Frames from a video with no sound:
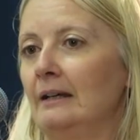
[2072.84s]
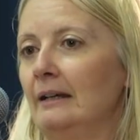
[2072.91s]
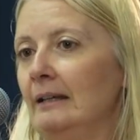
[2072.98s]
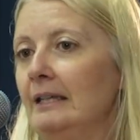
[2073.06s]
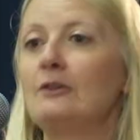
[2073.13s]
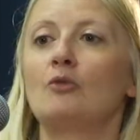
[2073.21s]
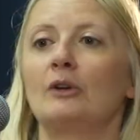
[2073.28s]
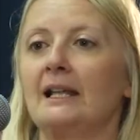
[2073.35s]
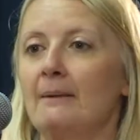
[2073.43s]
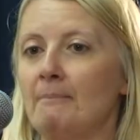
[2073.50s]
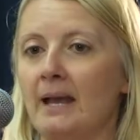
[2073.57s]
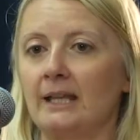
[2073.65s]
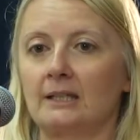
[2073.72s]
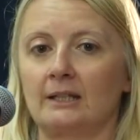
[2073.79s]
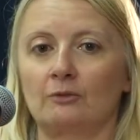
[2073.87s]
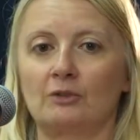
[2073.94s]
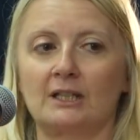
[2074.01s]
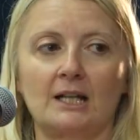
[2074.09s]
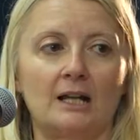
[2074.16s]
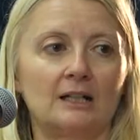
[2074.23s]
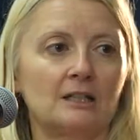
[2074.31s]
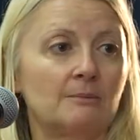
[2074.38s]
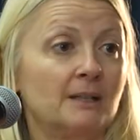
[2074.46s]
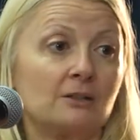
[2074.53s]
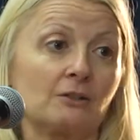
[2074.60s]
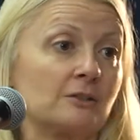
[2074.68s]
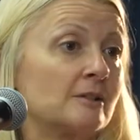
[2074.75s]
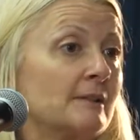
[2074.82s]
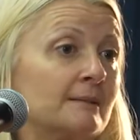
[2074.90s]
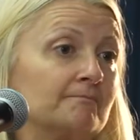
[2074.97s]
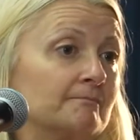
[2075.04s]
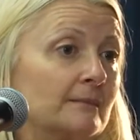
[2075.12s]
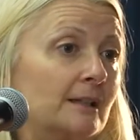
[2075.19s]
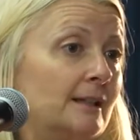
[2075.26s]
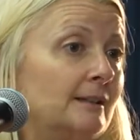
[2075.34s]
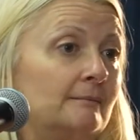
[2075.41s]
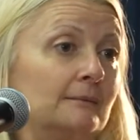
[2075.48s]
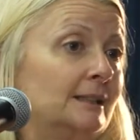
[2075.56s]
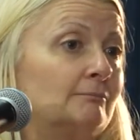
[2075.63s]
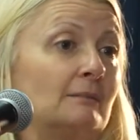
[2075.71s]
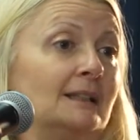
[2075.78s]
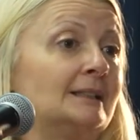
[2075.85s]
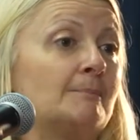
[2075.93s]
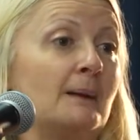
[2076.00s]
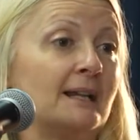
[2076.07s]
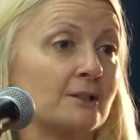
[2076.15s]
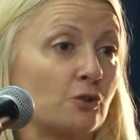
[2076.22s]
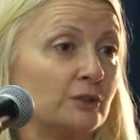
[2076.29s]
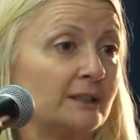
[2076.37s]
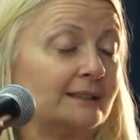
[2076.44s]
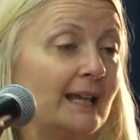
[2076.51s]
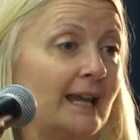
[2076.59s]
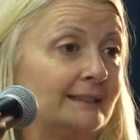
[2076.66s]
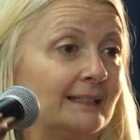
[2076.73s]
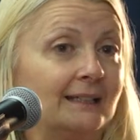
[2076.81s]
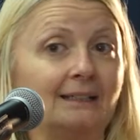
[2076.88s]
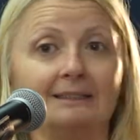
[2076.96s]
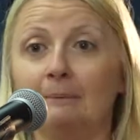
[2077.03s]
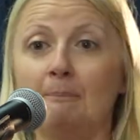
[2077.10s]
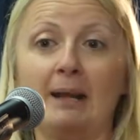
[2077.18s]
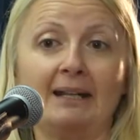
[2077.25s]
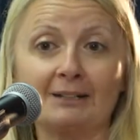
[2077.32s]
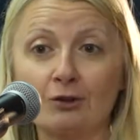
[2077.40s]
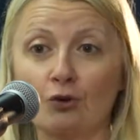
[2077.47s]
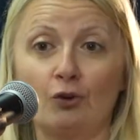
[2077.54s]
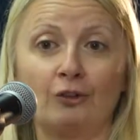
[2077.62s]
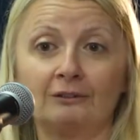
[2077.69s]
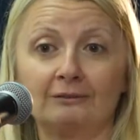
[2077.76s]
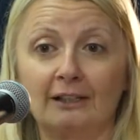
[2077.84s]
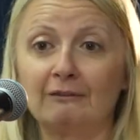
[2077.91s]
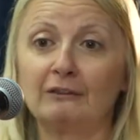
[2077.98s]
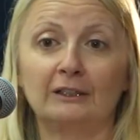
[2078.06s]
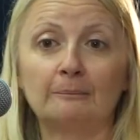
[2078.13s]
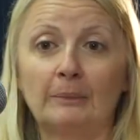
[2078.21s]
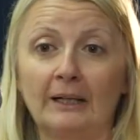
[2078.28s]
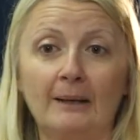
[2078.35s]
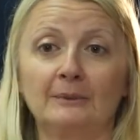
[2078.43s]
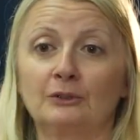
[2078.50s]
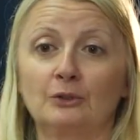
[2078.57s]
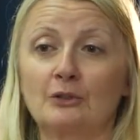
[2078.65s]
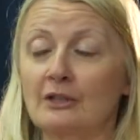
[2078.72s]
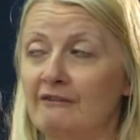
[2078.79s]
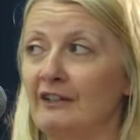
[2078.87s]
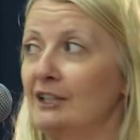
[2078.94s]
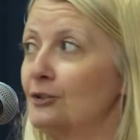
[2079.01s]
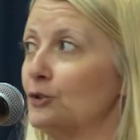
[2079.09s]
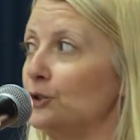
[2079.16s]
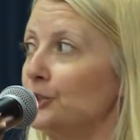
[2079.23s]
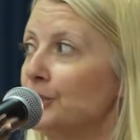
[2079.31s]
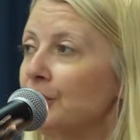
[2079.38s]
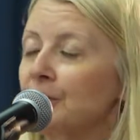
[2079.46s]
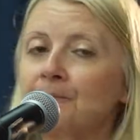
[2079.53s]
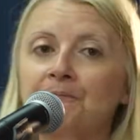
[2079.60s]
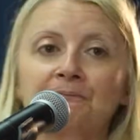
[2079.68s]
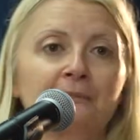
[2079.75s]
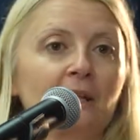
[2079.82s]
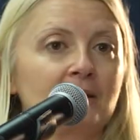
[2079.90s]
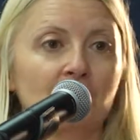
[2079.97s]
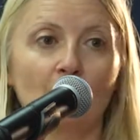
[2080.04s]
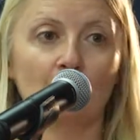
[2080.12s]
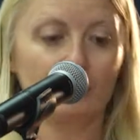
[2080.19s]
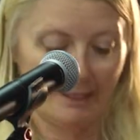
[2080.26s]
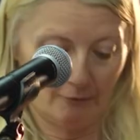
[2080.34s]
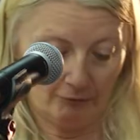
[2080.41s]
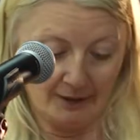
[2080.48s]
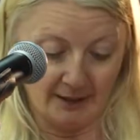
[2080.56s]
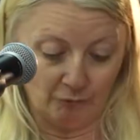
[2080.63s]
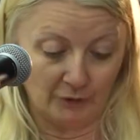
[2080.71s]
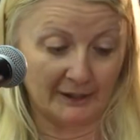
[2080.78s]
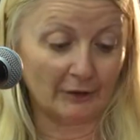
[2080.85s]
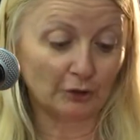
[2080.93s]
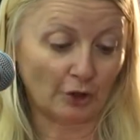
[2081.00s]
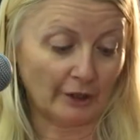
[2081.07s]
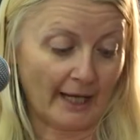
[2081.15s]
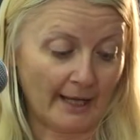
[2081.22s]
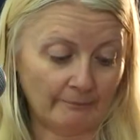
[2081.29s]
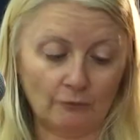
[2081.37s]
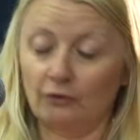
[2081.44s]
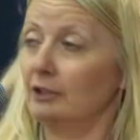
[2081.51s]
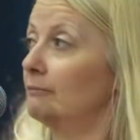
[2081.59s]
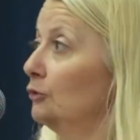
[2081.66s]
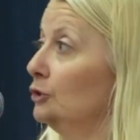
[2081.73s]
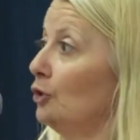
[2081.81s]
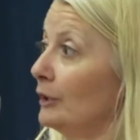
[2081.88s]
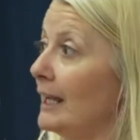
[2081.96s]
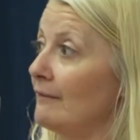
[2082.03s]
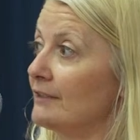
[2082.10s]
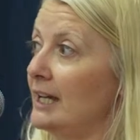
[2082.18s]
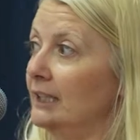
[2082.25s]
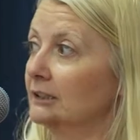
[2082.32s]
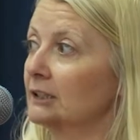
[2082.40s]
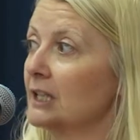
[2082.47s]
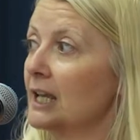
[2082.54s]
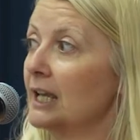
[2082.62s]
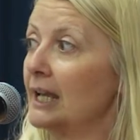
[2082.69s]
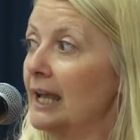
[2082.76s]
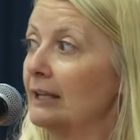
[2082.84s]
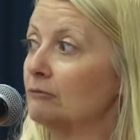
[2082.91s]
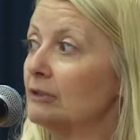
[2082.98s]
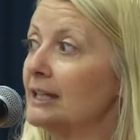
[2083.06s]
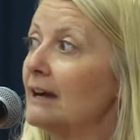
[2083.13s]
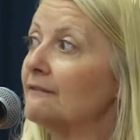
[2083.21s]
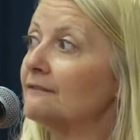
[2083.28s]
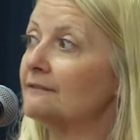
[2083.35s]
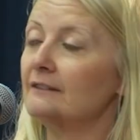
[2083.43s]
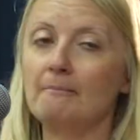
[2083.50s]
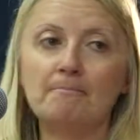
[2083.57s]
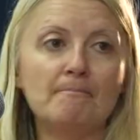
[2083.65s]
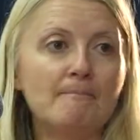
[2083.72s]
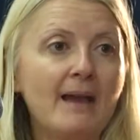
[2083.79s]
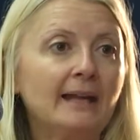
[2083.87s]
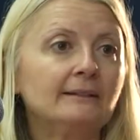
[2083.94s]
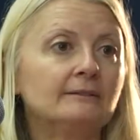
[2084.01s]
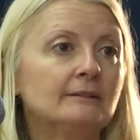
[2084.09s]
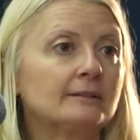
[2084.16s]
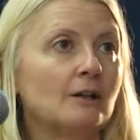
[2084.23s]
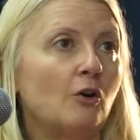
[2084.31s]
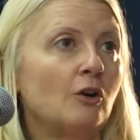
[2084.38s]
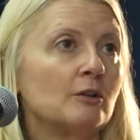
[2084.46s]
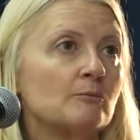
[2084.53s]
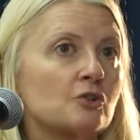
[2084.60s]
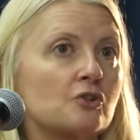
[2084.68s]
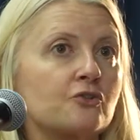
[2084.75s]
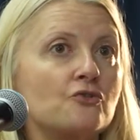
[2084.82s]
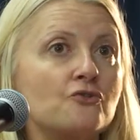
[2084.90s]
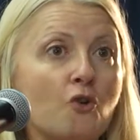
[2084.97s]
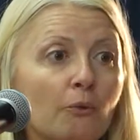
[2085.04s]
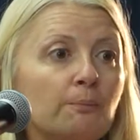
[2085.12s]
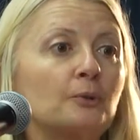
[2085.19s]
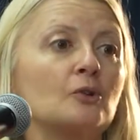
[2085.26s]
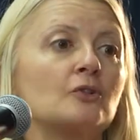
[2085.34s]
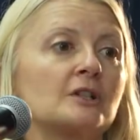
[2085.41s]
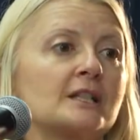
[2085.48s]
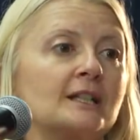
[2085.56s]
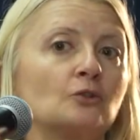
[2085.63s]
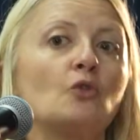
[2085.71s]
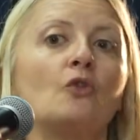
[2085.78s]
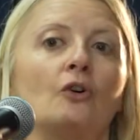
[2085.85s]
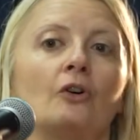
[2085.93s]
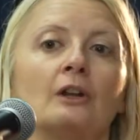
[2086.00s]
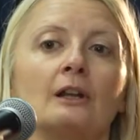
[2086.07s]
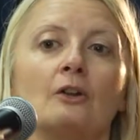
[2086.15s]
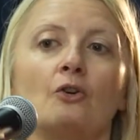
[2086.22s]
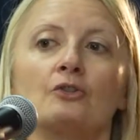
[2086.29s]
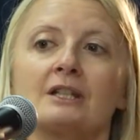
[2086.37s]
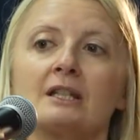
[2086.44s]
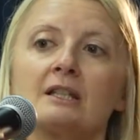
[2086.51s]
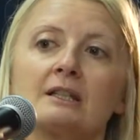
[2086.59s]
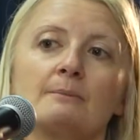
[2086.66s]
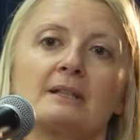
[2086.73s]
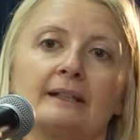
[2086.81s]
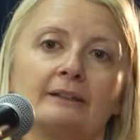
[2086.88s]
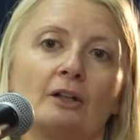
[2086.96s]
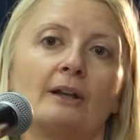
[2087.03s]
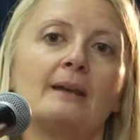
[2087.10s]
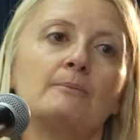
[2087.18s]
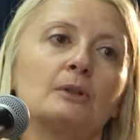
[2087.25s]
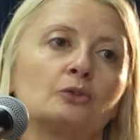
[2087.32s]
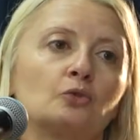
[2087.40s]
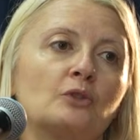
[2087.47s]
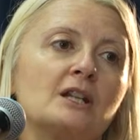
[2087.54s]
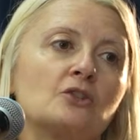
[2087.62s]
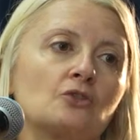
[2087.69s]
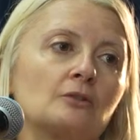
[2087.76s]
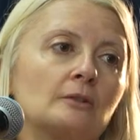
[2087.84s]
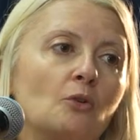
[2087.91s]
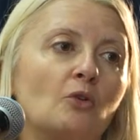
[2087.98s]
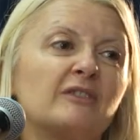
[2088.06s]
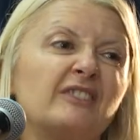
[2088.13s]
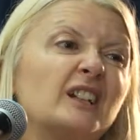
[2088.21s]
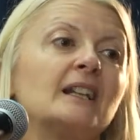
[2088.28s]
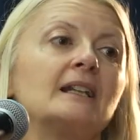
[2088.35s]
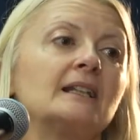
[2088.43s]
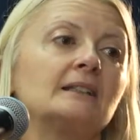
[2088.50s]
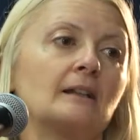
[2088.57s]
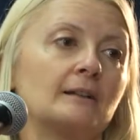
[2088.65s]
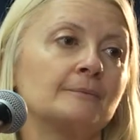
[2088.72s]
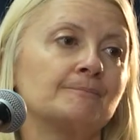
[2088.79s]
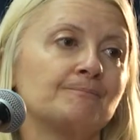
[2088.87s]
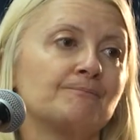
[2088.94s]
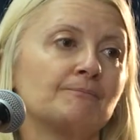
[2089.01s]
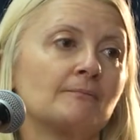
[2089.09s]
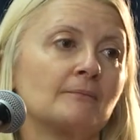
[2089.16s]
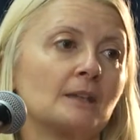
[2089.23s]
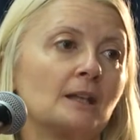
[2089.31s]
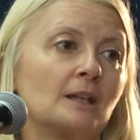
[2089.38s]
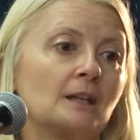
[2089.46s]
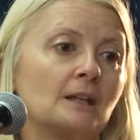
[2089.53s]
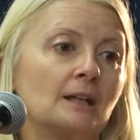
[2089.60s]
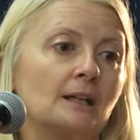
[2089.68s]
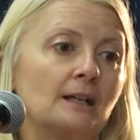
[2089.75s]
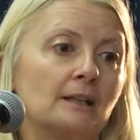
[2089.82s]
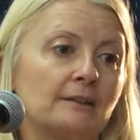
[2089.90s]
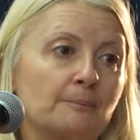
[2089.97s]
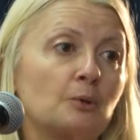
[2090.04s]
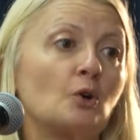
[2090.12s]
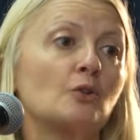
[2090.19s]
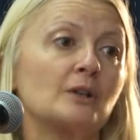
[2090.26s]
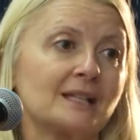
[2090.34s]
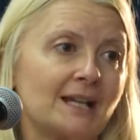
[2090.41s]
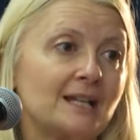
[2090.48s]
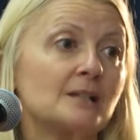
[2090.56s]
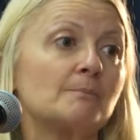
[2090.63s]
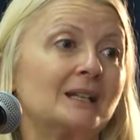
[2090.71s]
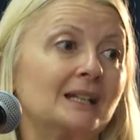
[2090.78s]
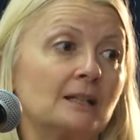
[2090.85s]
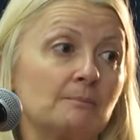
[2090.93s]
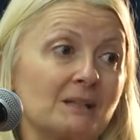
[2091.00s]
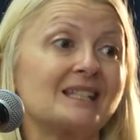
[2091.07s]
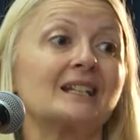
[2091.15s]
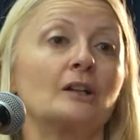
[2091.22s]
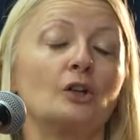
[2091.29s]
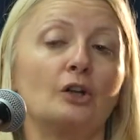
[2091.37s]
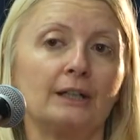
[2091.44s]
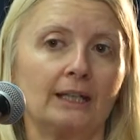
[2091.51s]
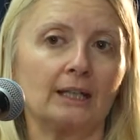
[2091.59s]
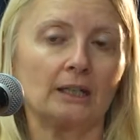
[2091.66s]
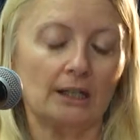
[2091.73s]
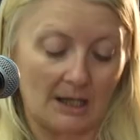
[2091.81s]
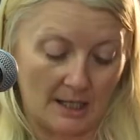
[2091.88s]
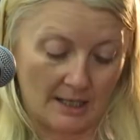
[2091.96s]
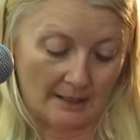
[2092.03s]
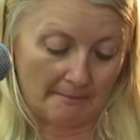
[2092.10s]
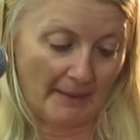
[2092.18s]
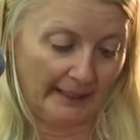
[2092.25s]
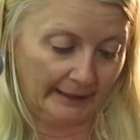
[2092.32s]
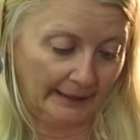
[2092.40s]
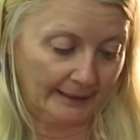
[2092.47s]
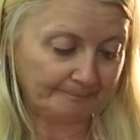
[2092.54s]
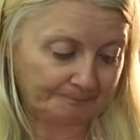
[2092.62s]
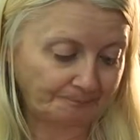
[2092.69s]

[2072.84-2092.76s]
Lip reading: equally amazing results, because it depends on the data, it depends on different parameters, features. So we don't have that. And we have made almost no progress at all on systems that are able to reason, or very little. The progress has been in machine learning mainly,